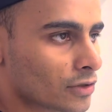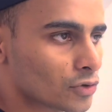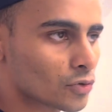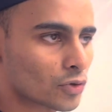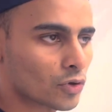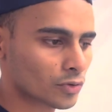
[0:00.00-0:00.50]

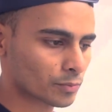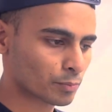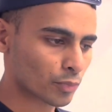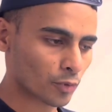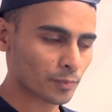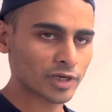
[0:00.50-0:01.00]
you not
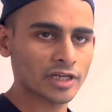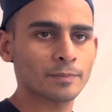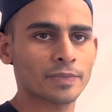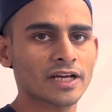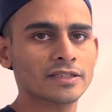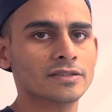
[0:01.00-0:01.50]
properly
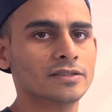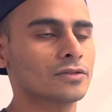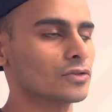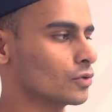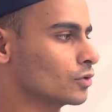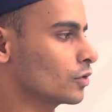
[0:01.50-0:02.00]
press,
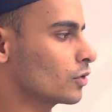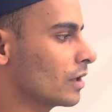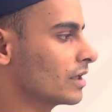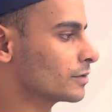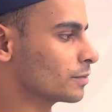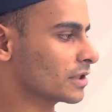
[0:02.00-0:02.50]
so your
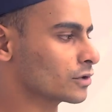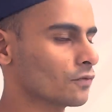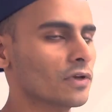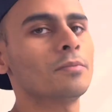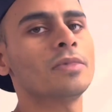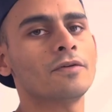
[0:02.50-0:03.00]
espresso
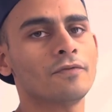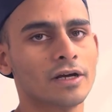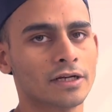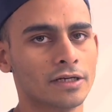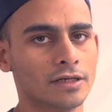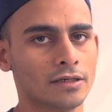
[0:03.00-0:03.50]
will be
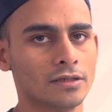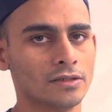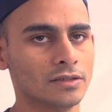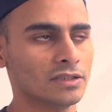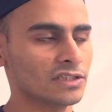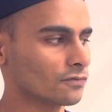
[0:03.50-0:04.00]
effective.
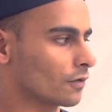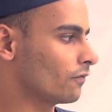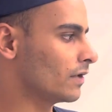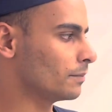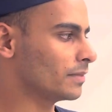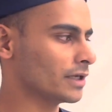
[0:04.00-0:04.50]
This one
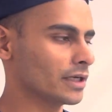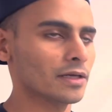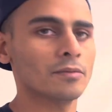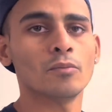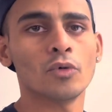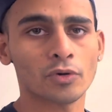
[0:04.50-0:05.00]
will be
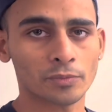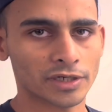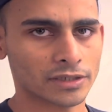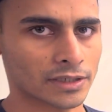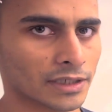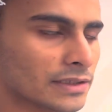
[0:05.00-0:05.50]
more bitter.